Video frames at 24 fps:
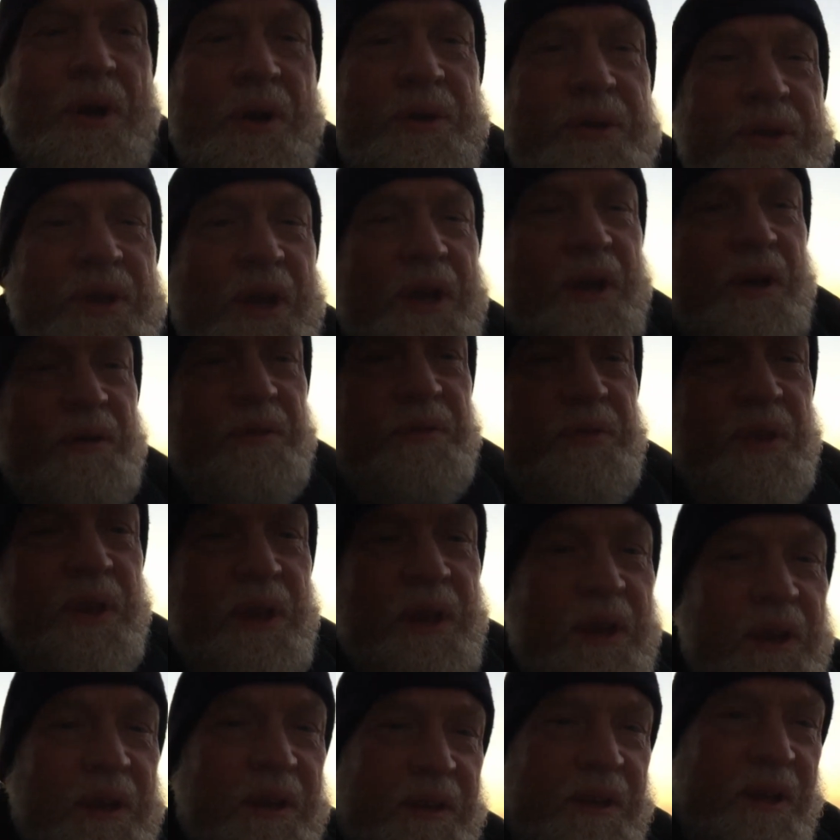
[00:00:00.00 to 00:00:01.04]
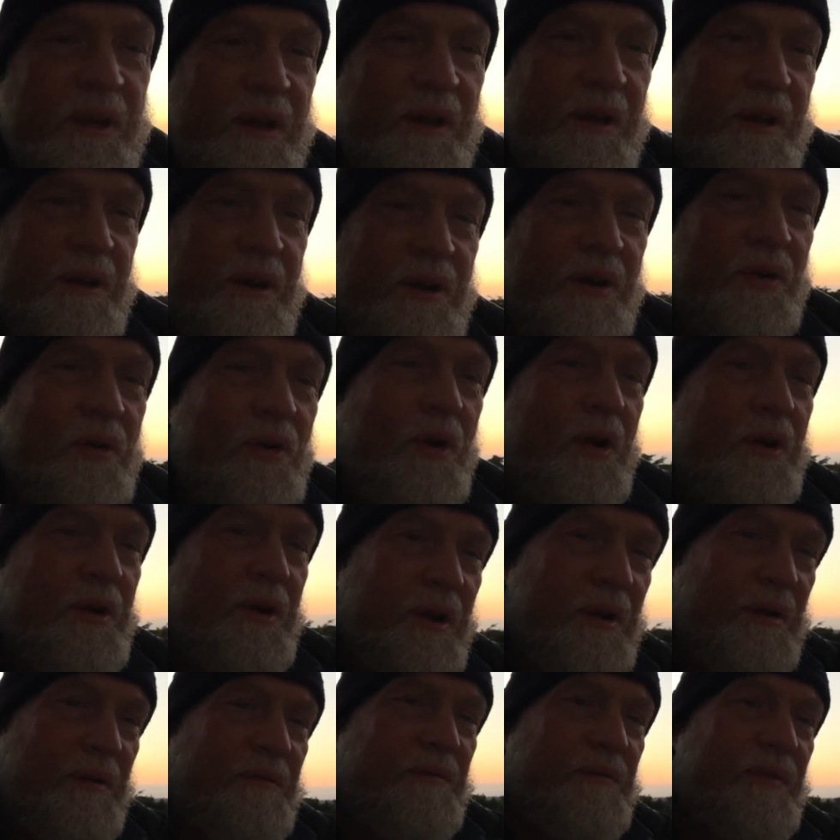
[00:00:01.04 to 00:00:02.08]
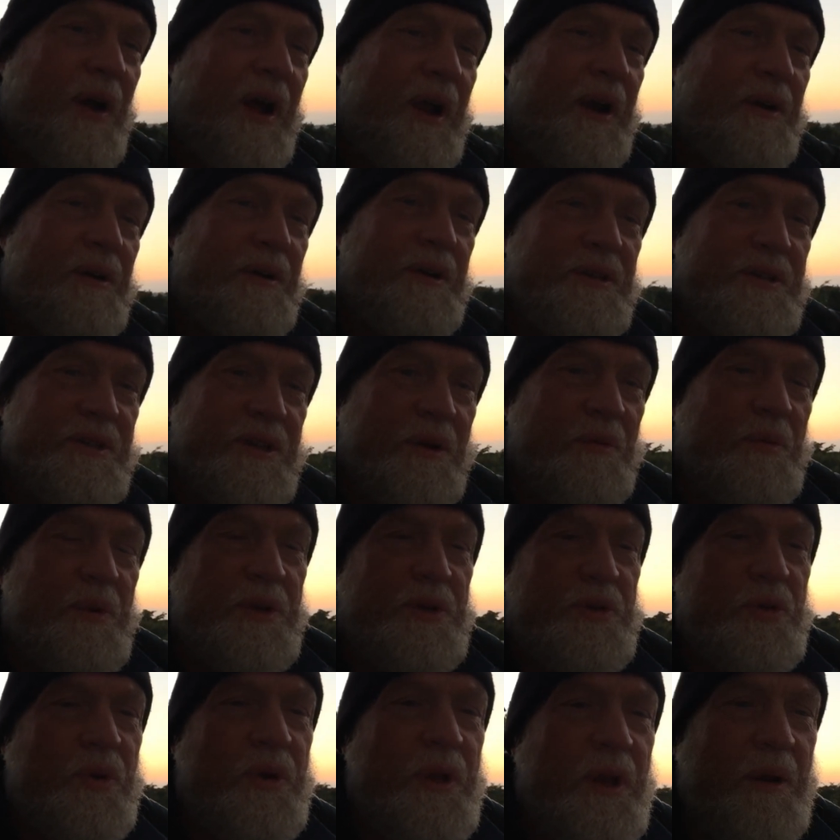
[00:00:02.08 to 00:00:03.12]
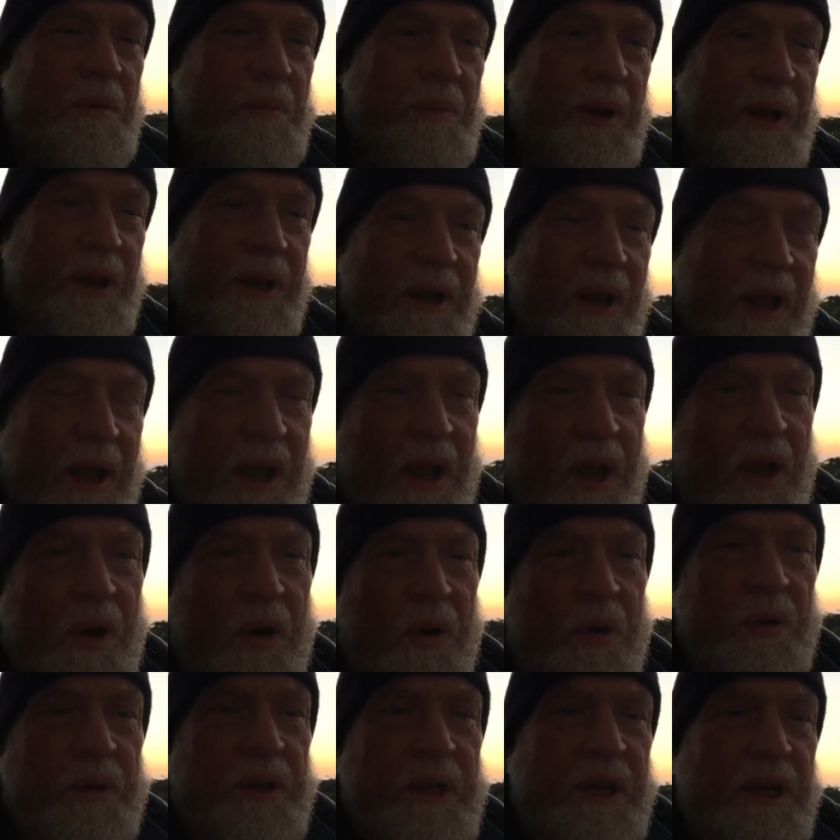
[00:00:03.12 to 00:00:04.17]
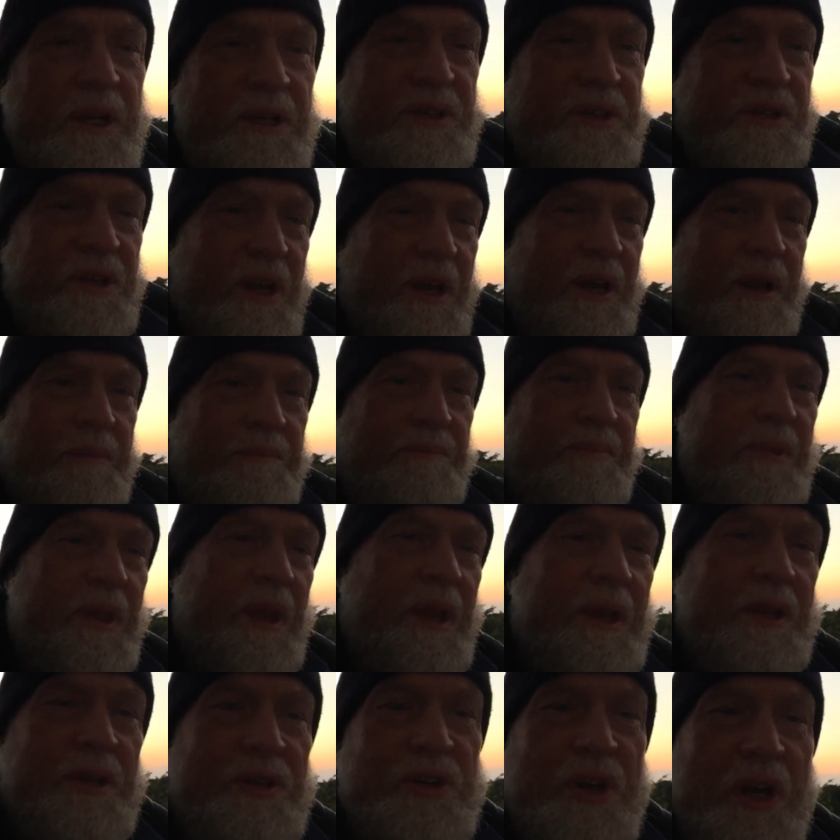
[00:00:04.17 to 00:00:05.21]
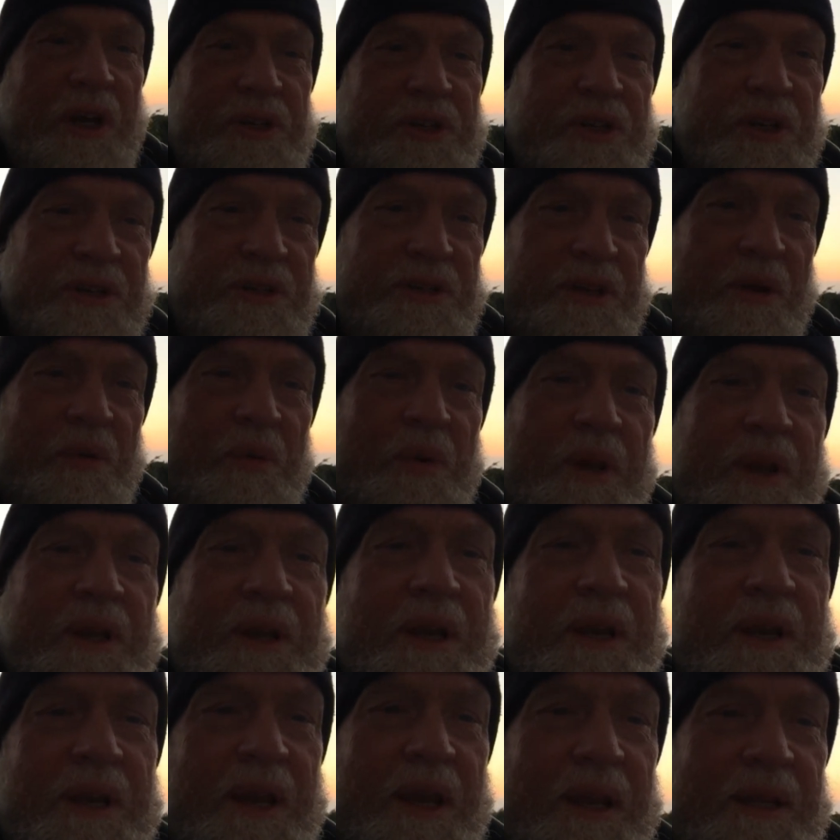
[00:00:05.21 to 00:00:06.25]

whole thing of the coronavirus, and we're talking about all these injections that we can